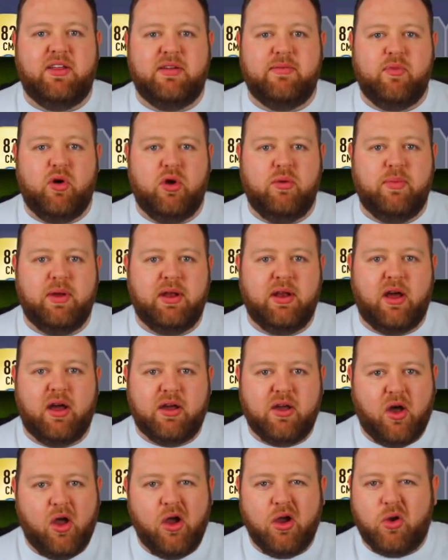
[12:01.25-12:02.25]
at the moment. I
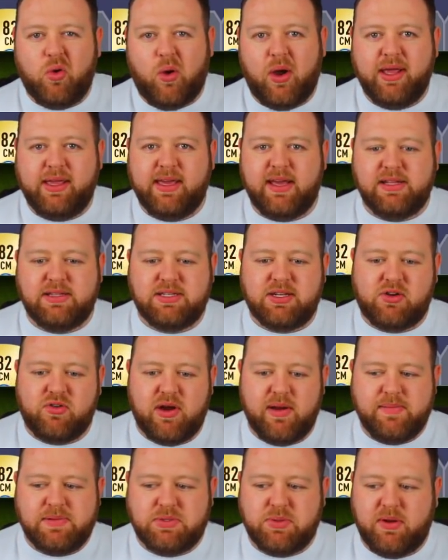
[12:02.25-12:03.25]
can't quite get to
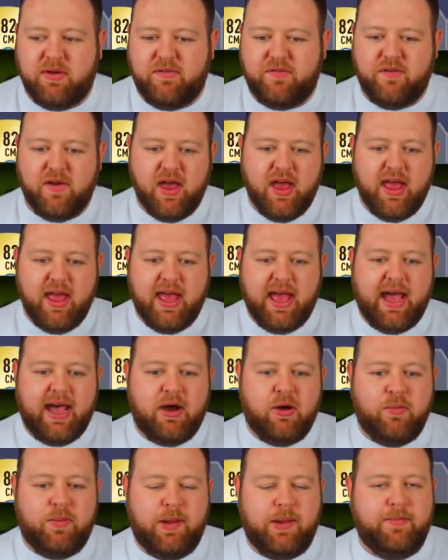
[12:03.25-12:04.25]
grips with
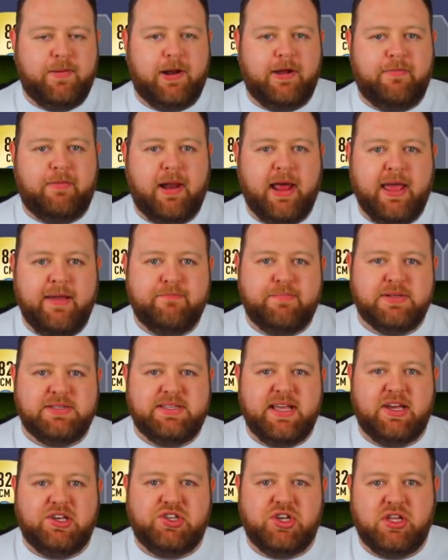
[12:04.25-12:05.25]
how people are playing
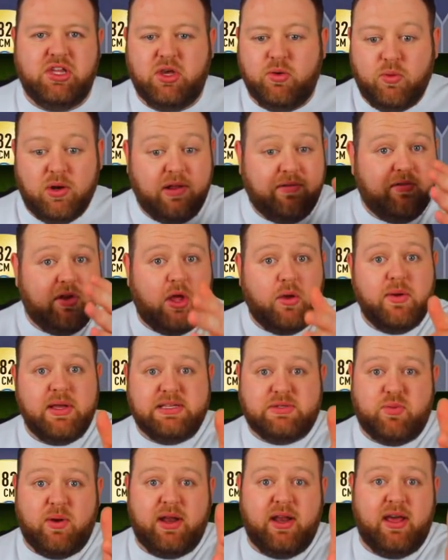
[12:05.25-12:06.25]
possession. You will have
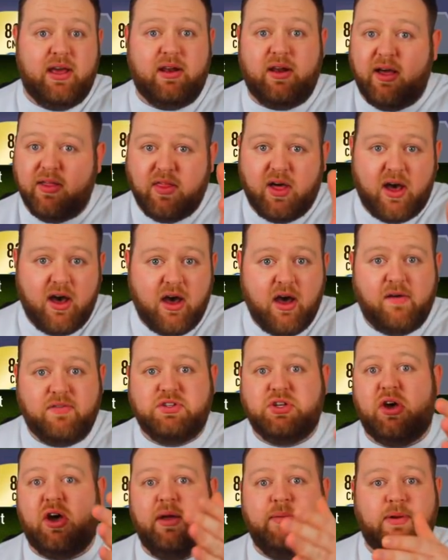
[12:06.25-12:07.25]
noticed when at like the
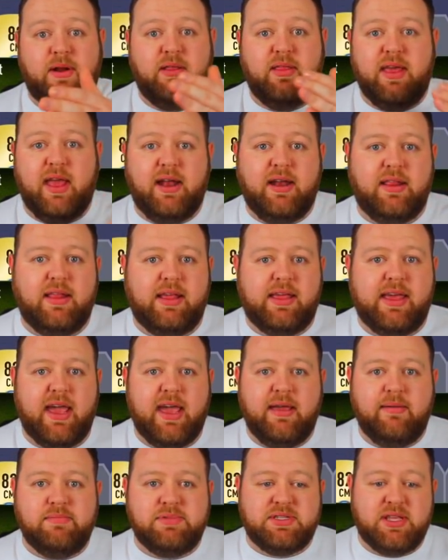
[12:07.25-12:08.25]
half-time and at the end of the
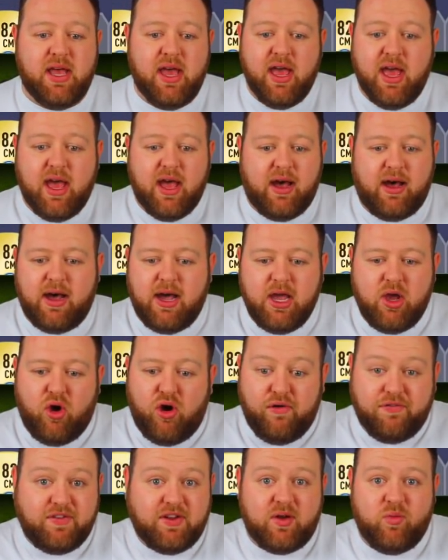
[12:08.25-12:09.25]
games, I
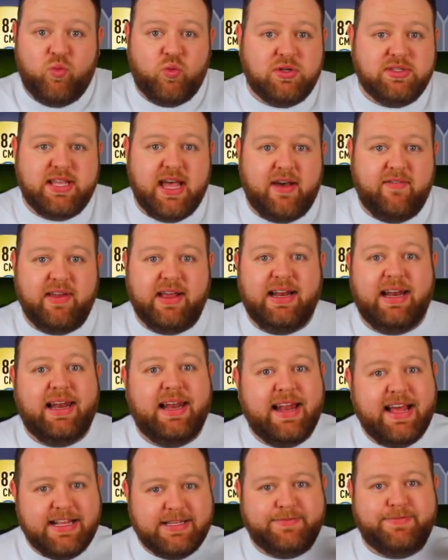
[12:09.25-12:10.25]
often was having
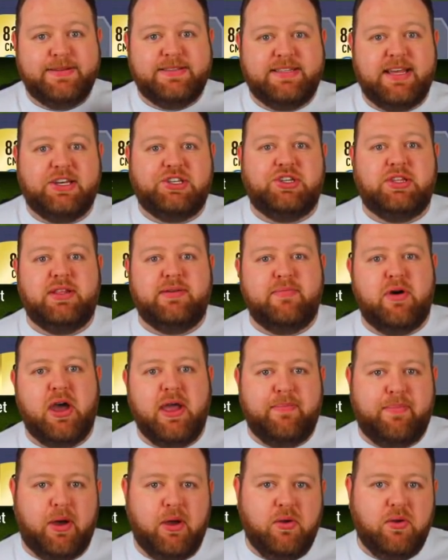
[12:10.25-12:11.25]
less possession than
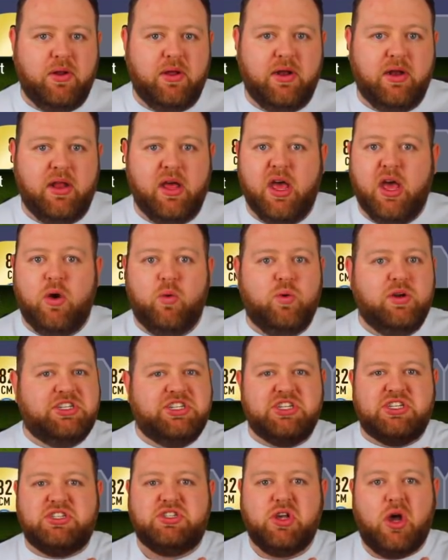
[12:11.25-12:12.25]
my opponent,
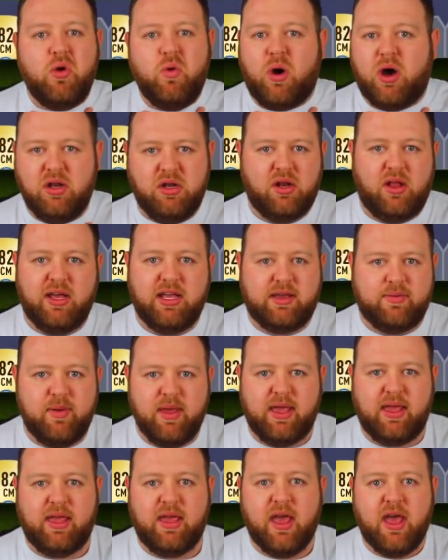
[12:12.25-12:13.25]
which is so unlike
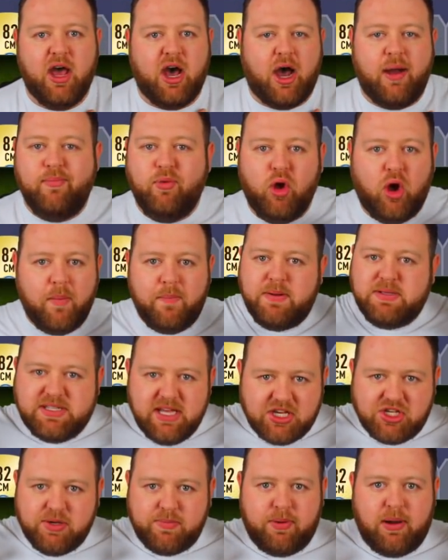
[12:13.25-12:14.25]
me. I'm not a
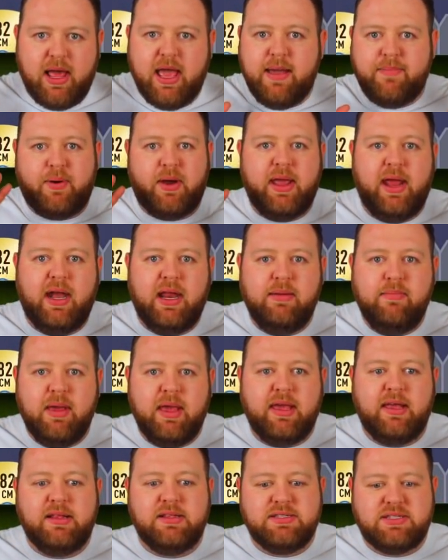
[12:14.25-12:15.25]
possession player by any
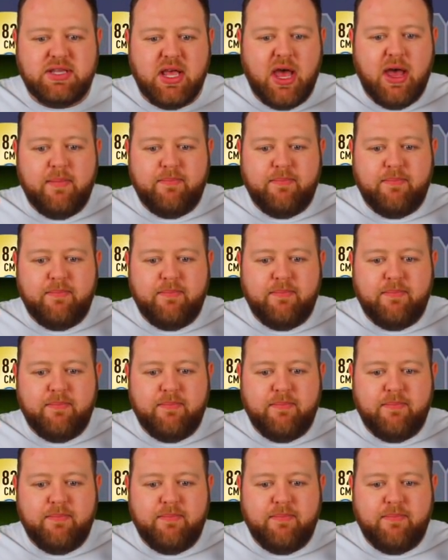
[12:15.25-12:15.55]
means,